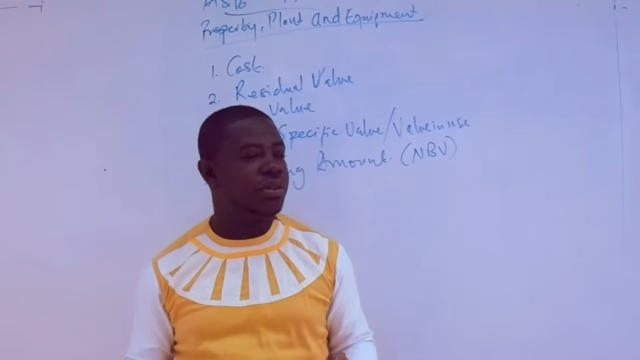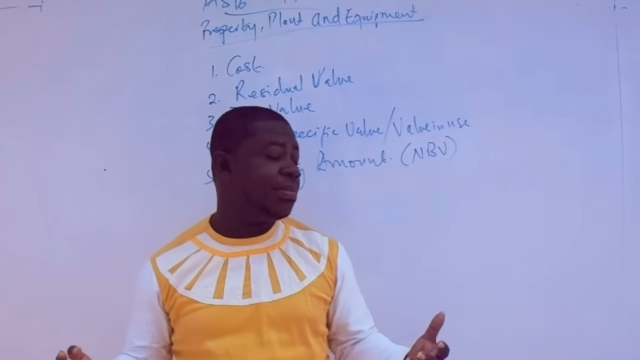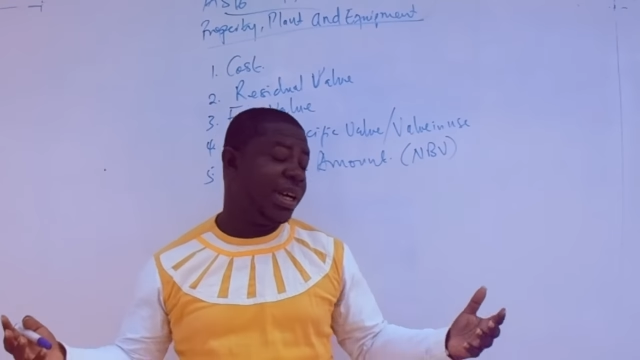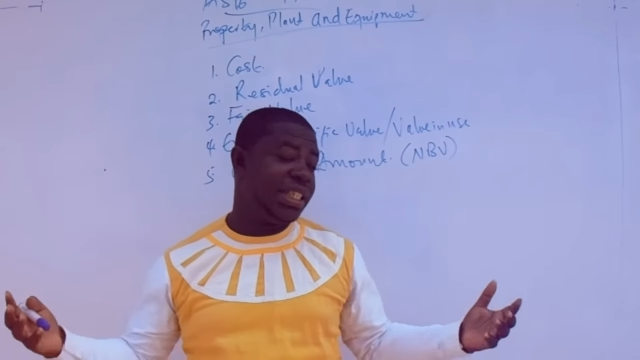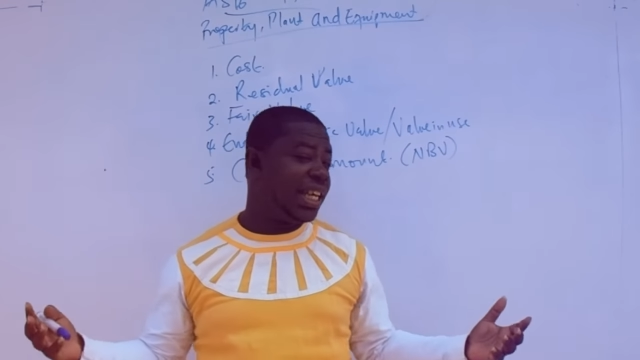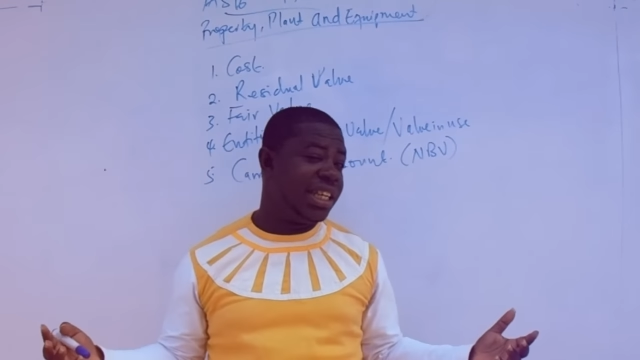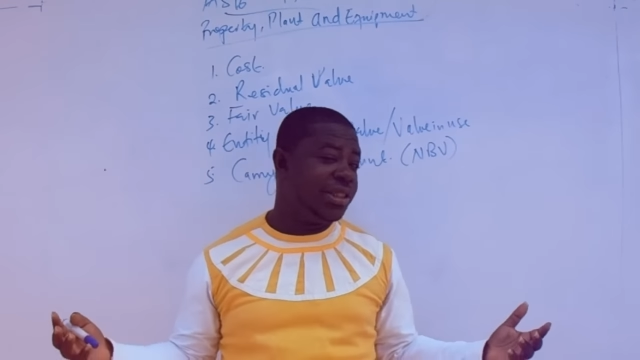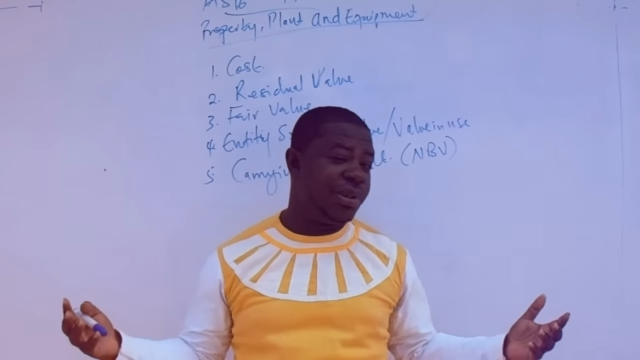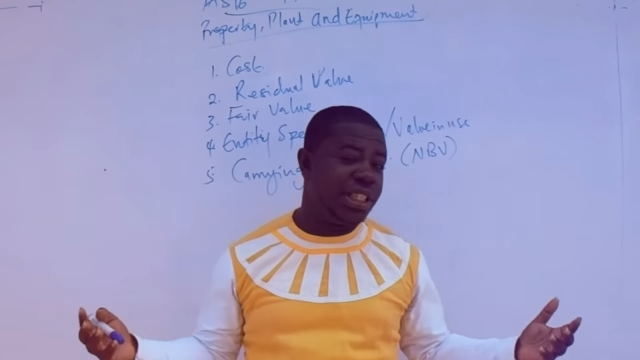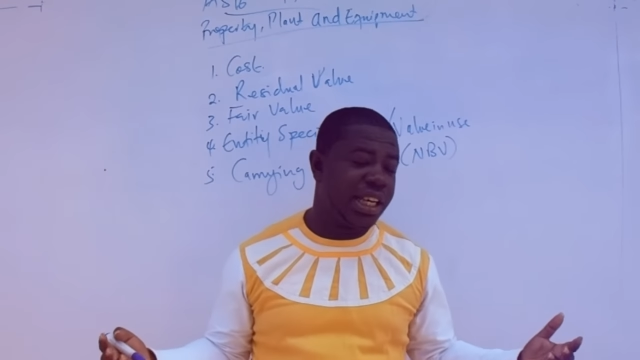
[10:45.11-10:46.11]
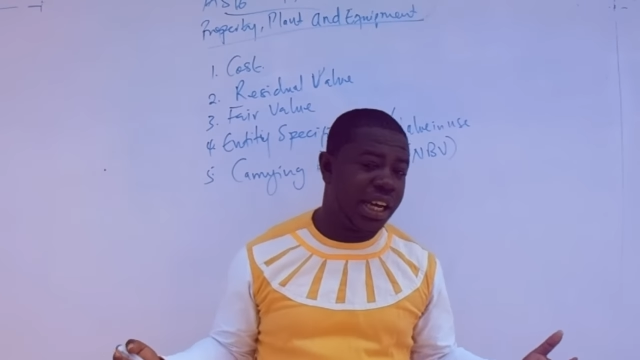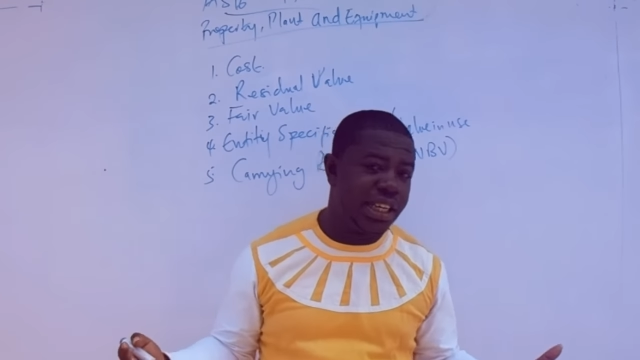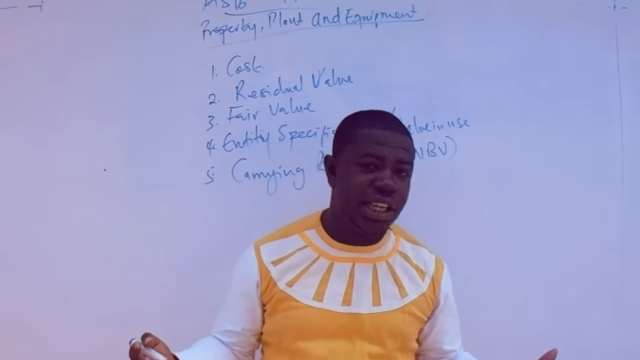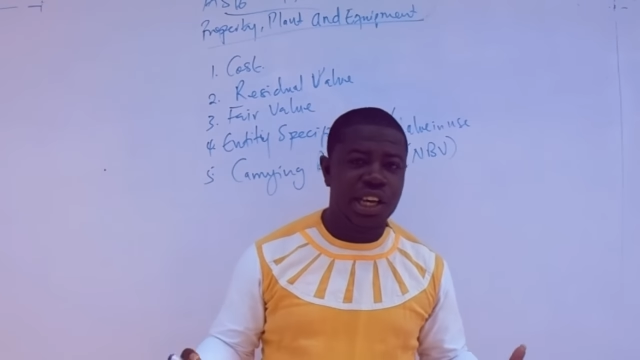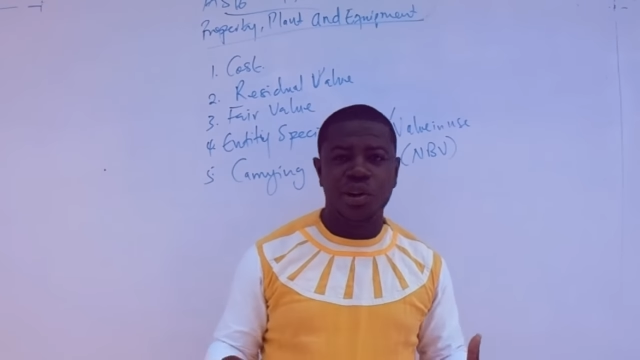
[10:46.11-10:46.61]
So that is
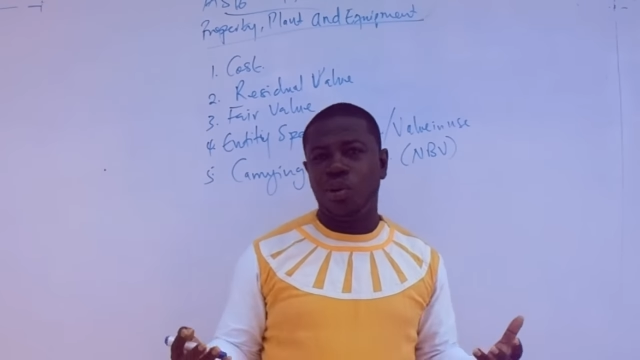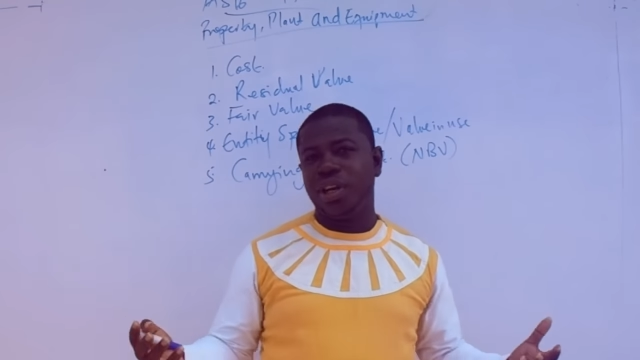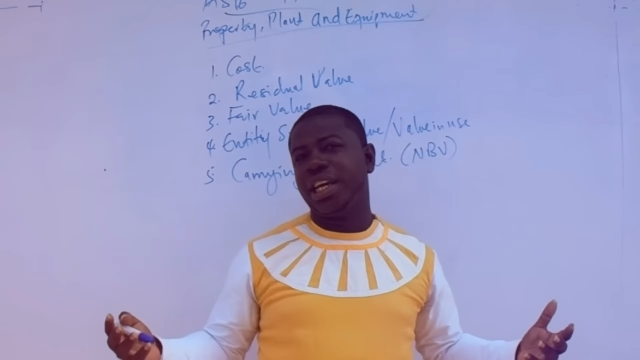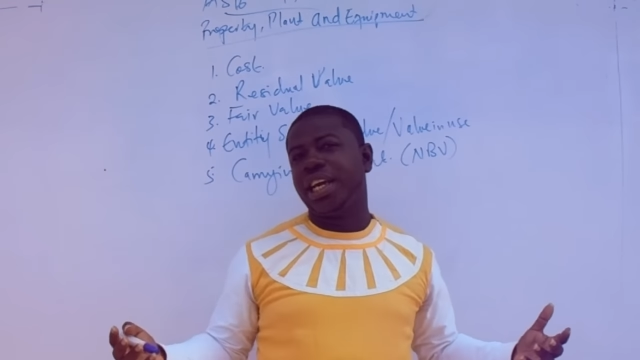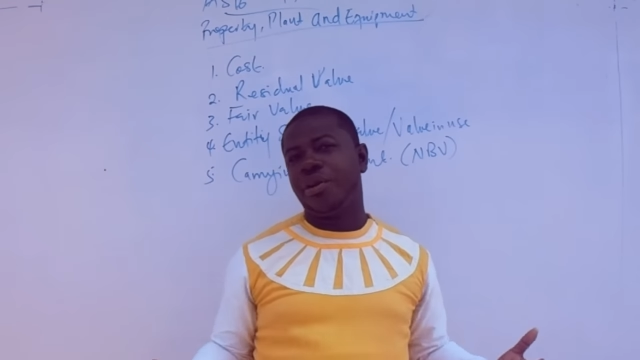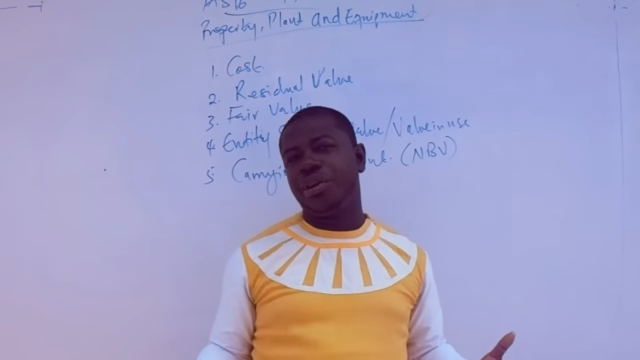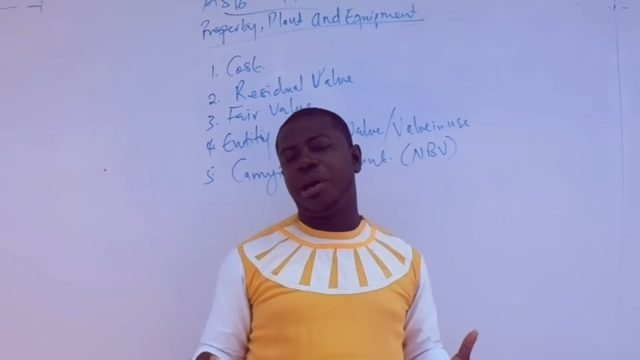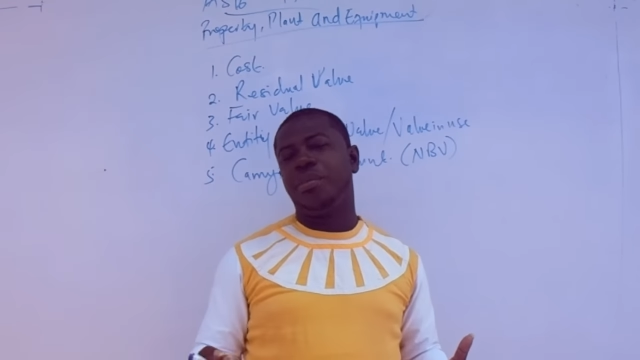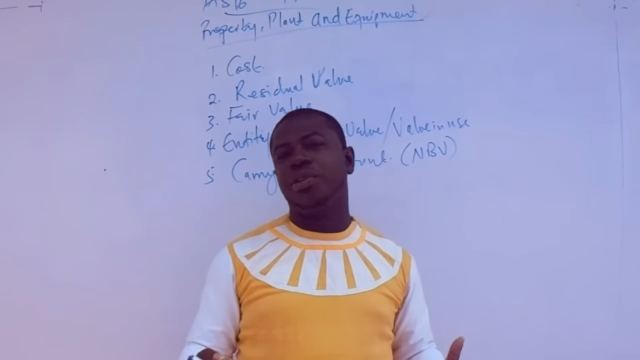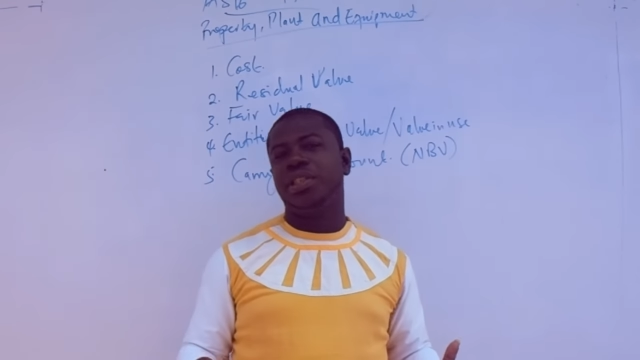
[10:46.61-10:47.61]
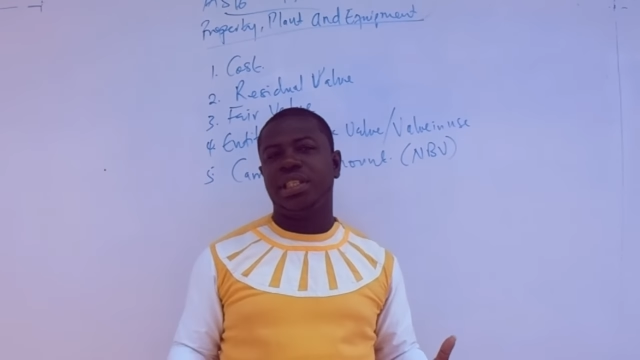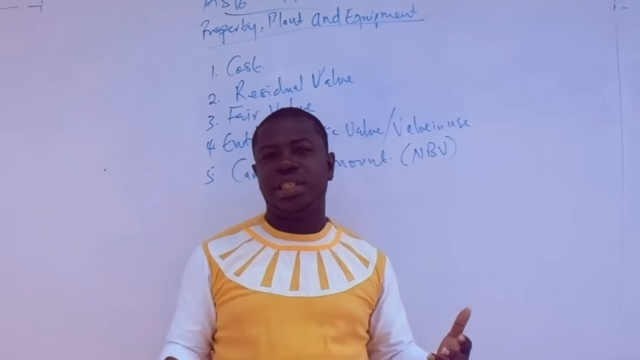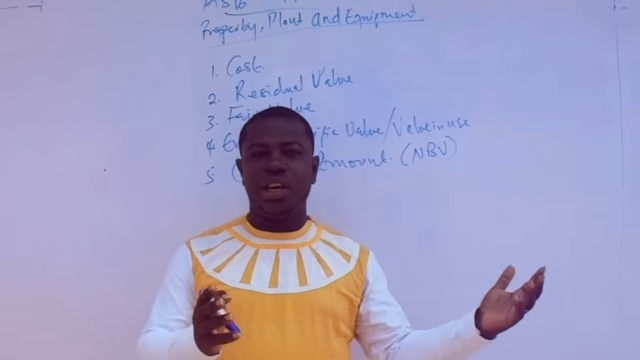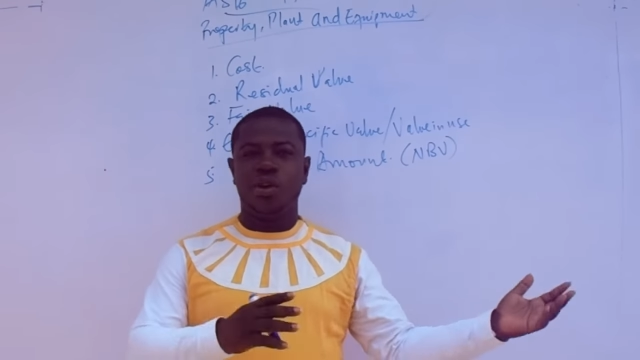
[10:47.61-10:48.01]
basically what the carrying amount is.